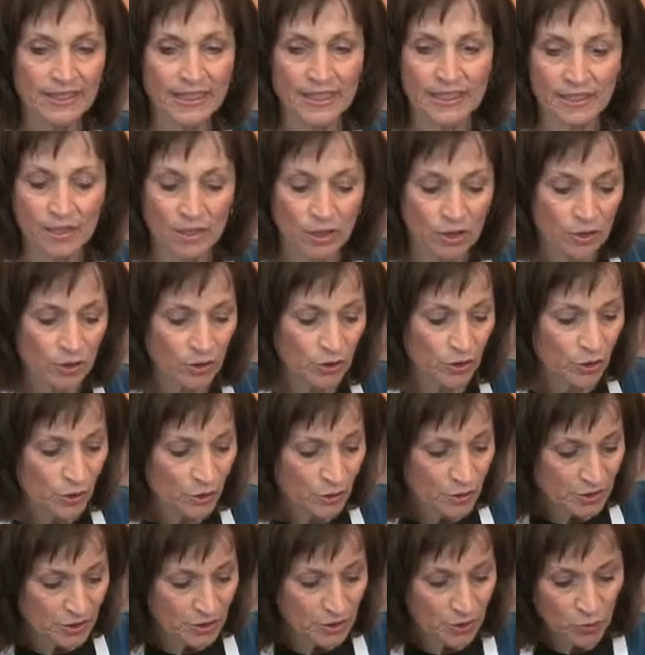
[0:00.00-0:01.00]

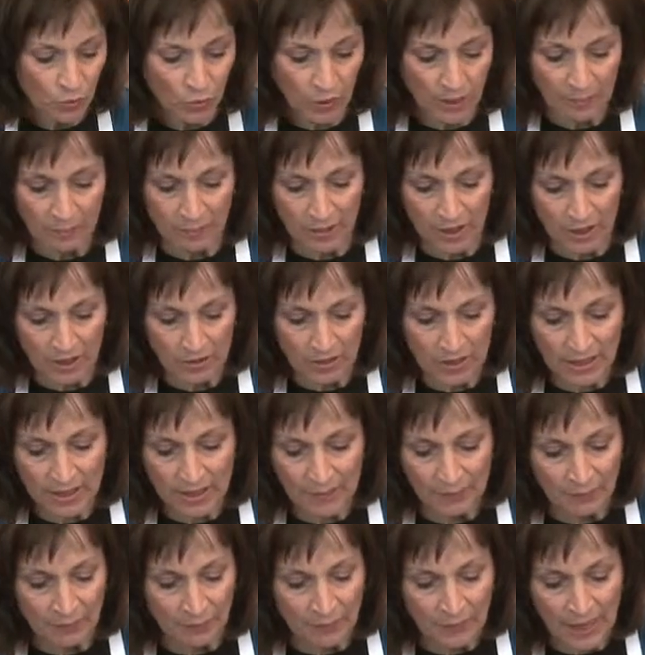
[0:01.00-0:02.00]
includes soy milk
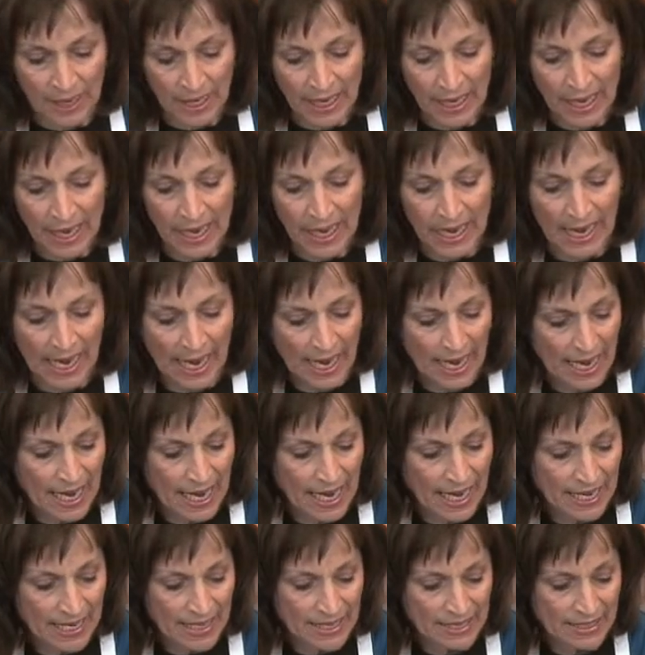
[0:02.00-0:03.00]

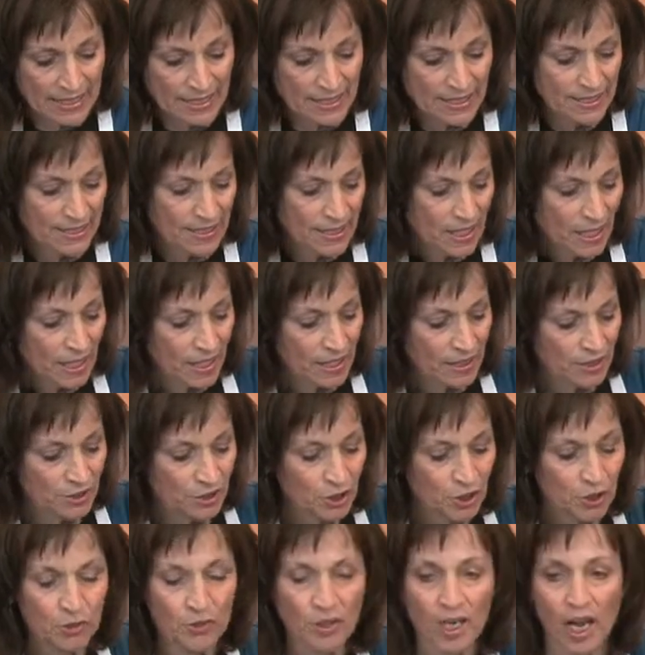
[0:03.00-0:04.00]
and uh,
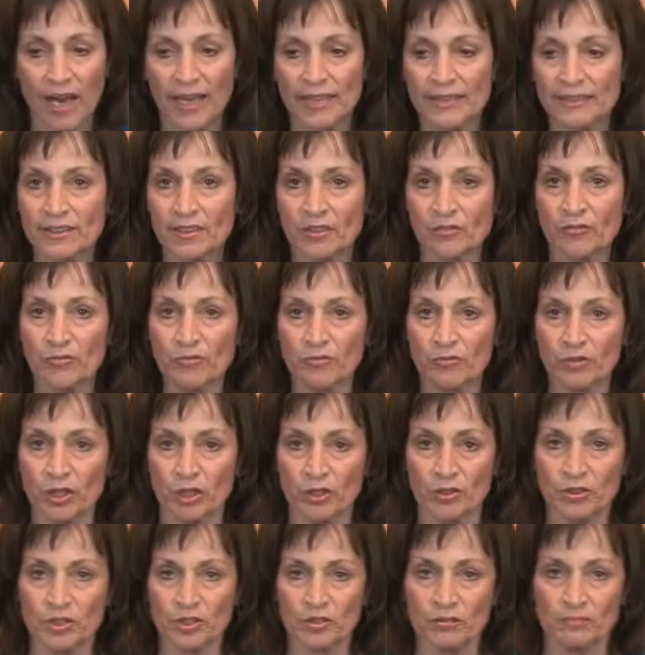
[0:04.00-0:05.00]
two kinds of
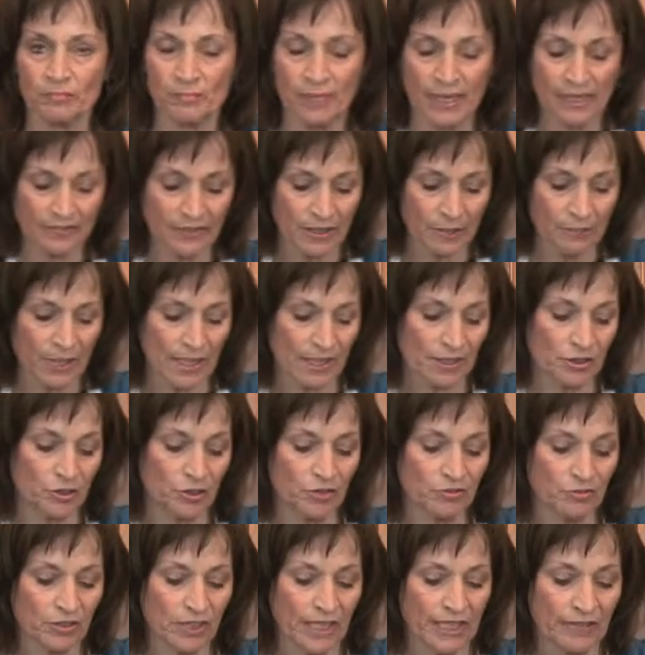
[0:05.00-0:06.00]
fruit, make them
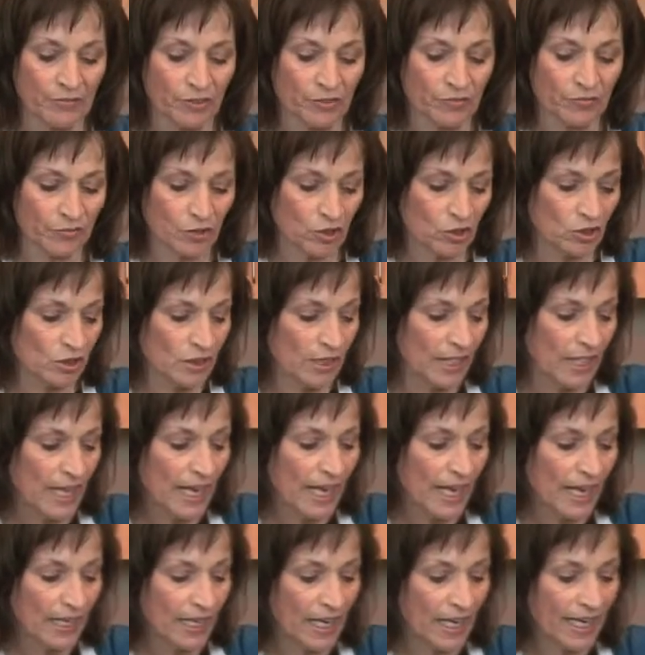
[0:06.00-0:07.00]
extra flavorful,
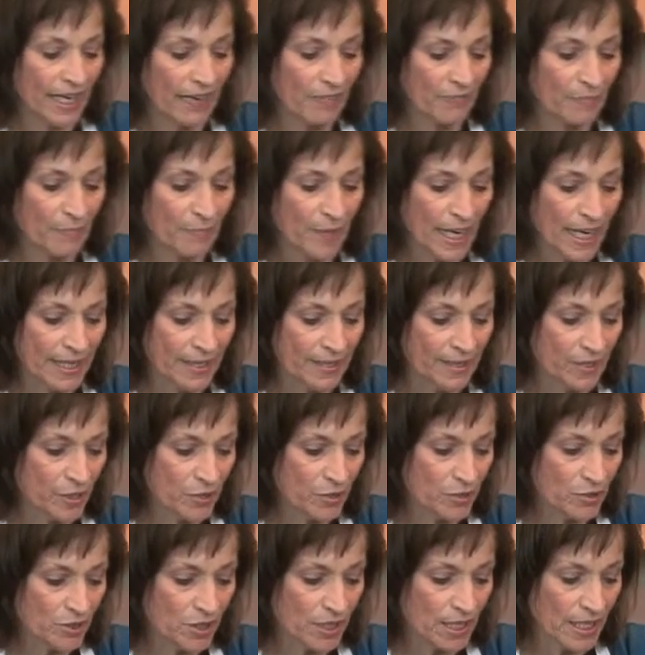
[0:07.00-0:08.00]
and I have
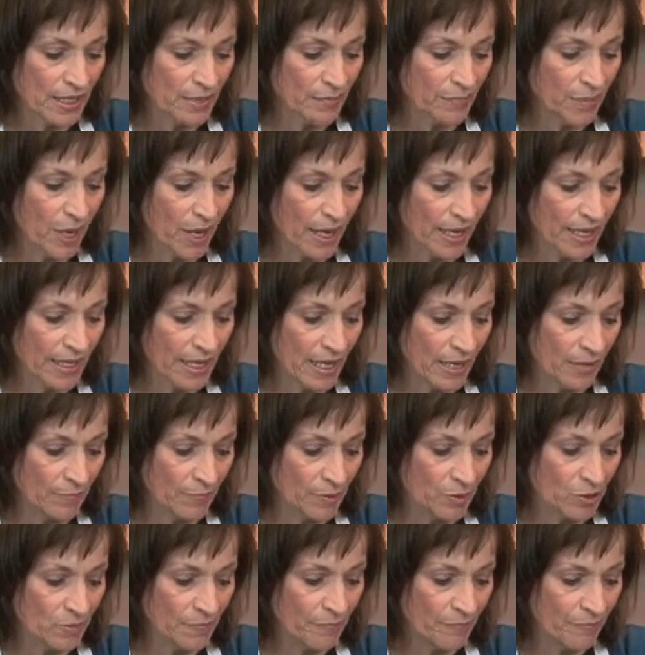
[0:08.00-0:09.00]
mangoes and
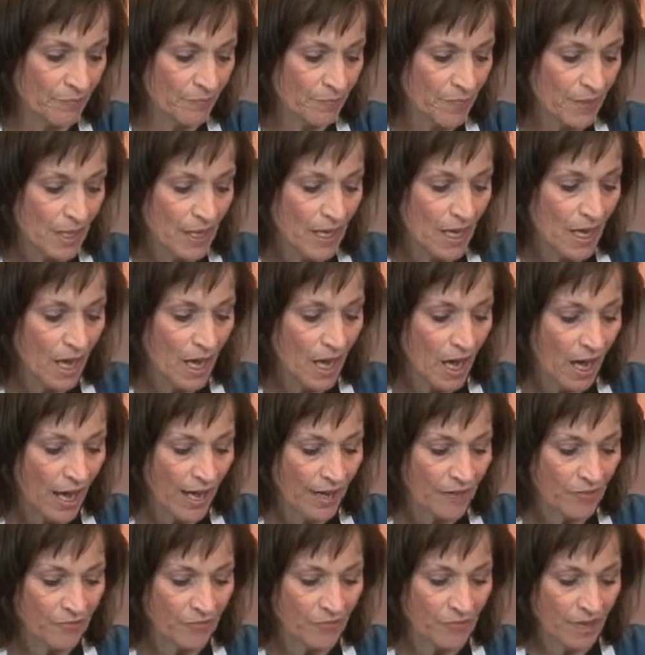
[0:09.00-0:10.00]
pineapple.
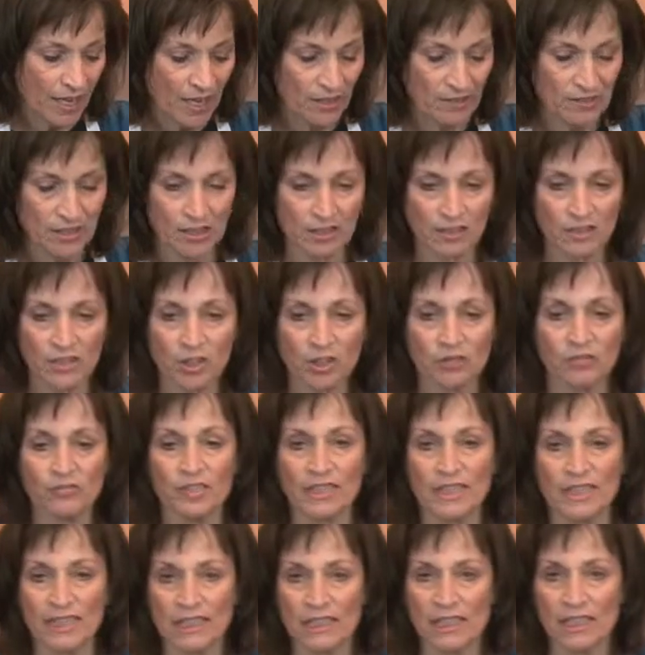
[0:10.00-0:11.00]
I've found a little
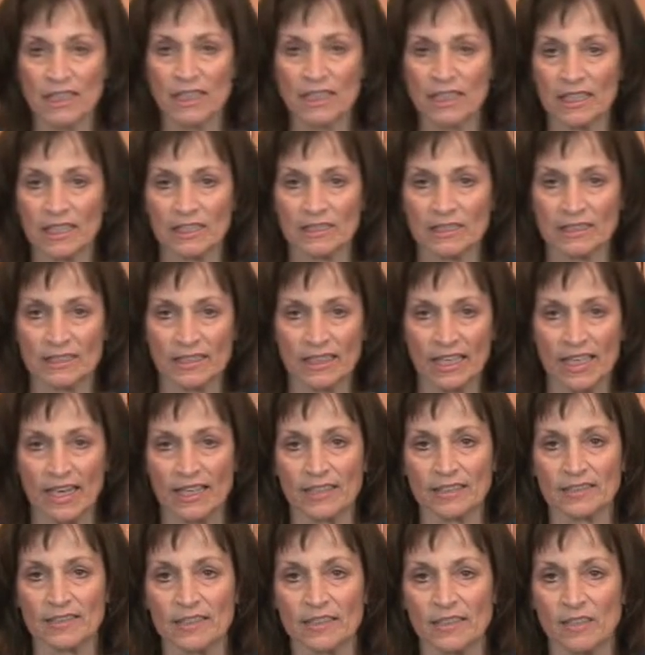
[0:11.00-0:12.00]
vanilla is an
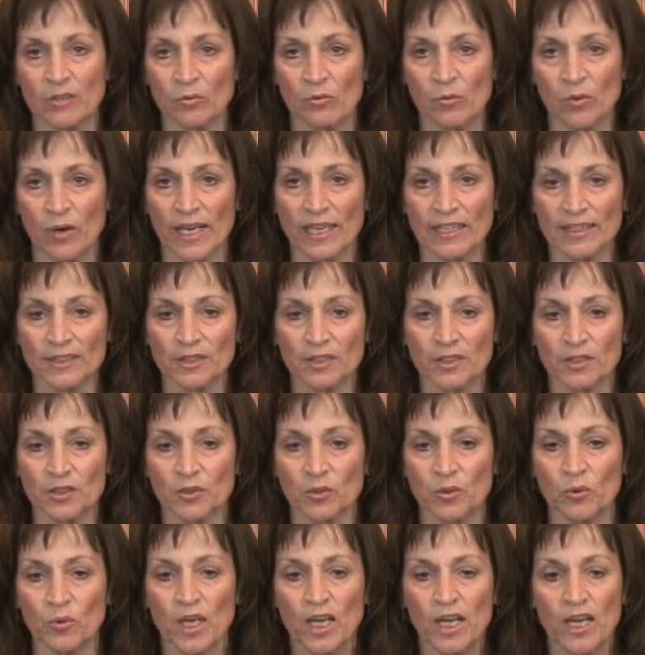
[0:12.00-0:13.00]
excellent way
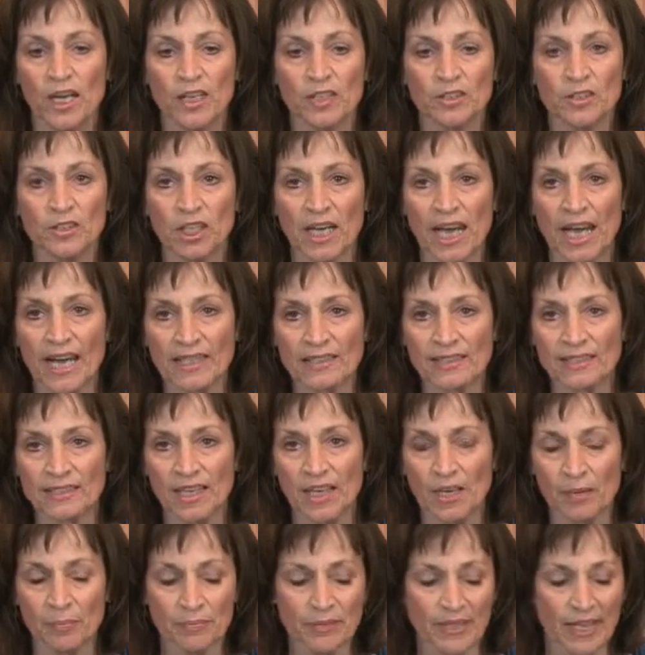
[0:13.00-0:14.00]
to jazz
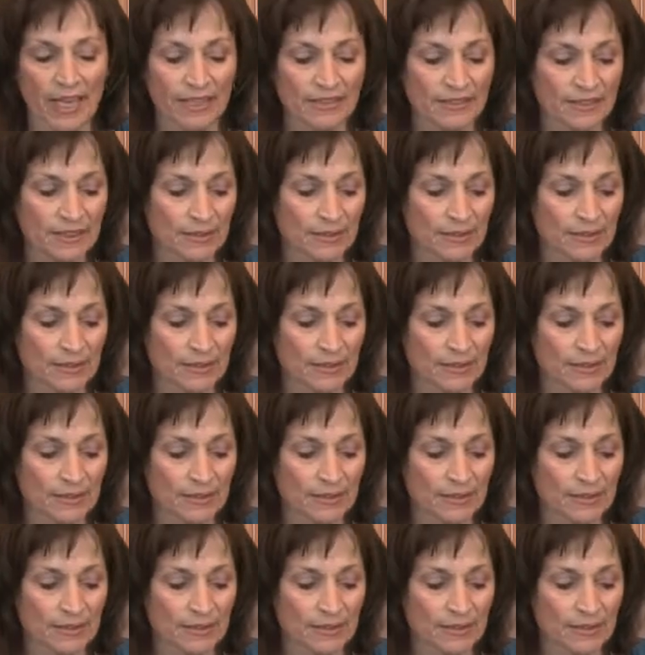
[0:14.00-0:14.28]
up that